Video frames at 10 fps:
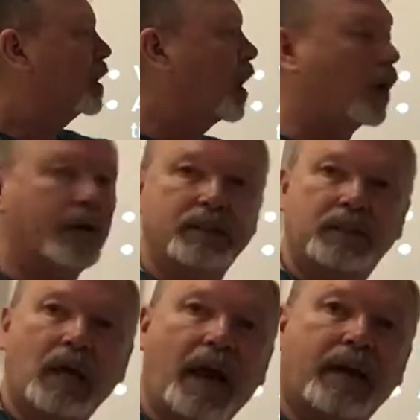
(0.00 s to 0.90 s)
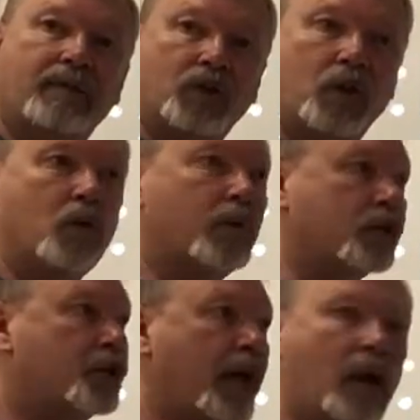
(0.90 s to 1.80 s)
are inside of you, the
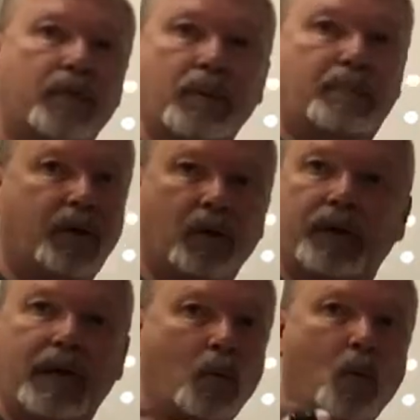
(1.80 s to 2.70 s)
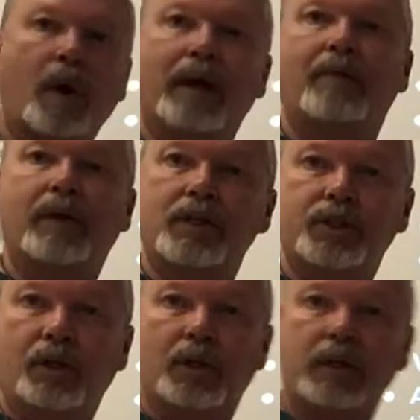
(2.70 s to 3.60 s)
chair, the building, whatever it is
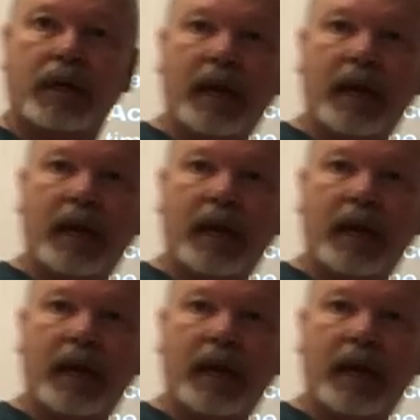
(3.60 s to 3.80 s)
you're looking